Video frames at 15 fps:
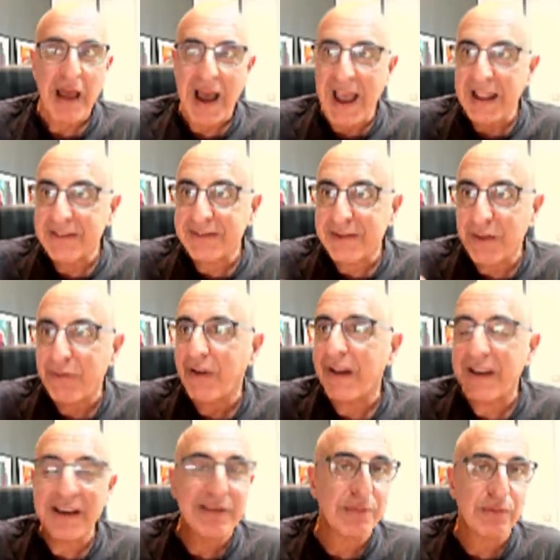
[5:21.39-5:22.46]
I had several
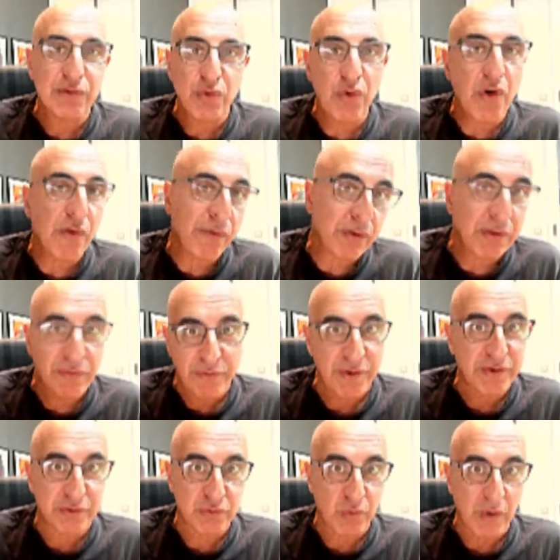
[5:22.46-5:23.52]
reasons to go for the
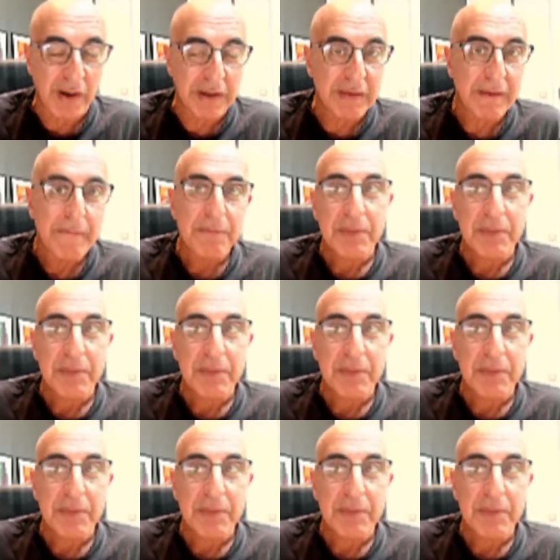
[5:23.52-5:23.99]
first one